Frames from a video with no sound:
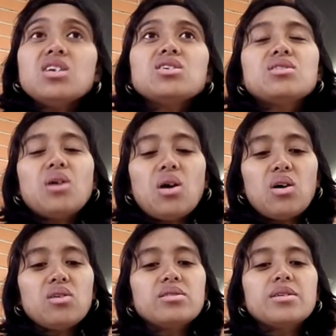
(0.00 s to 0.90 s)

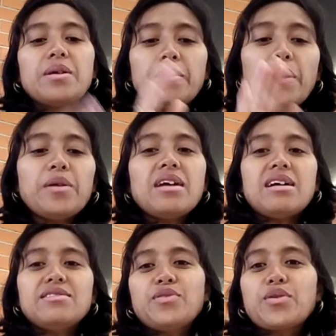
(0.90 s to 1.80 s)
So
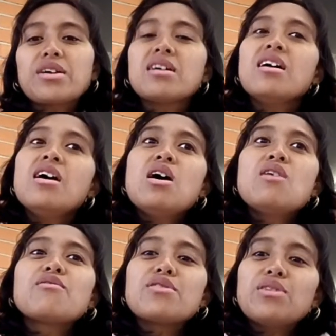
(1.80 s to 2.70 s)
Mona, for
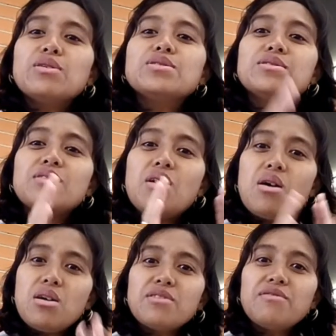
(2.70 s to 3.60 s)
those
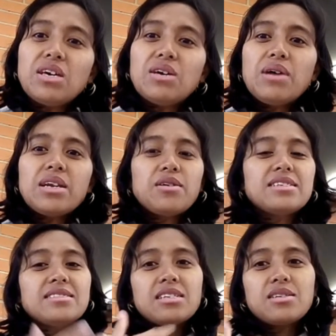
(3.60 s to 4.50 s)
all of you, I know
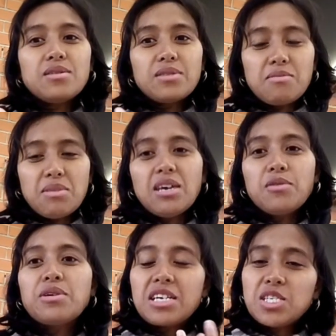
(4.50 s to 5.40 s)
it's not only me
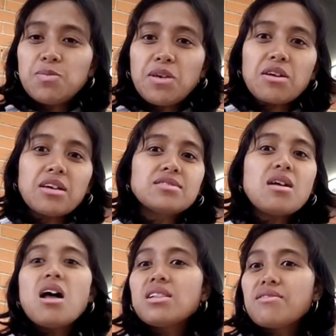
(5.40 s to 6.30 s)
who would experience,
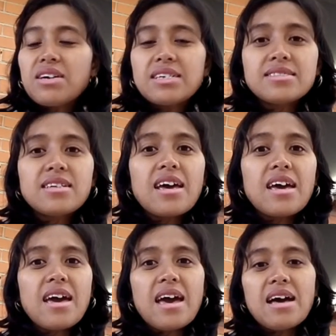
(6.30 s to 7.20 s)
all of us
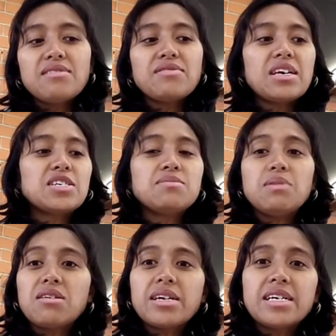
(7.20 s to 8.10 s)
have
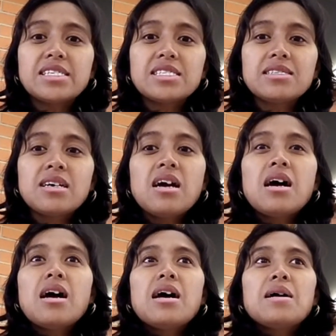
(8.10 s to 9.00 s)
experienced
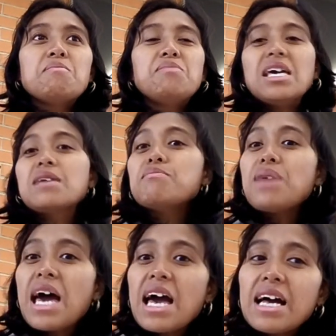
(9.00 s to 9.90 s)
being
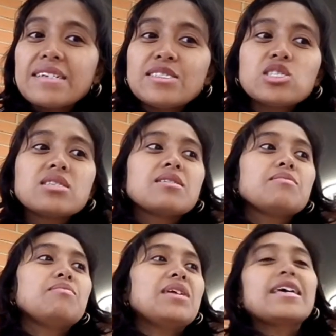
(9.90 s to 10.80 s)
bashed,
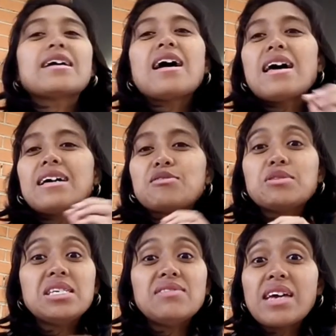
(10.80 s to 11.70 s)

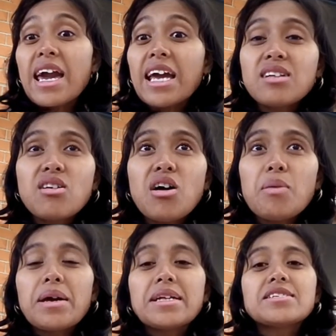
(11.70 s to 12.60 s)
receiving hate
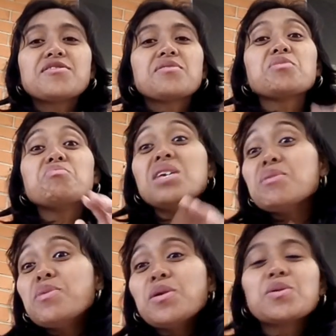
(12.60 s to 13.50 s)
comments from the
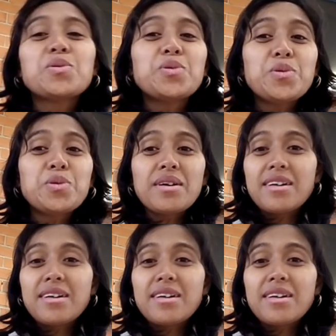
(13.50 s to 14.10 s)
people who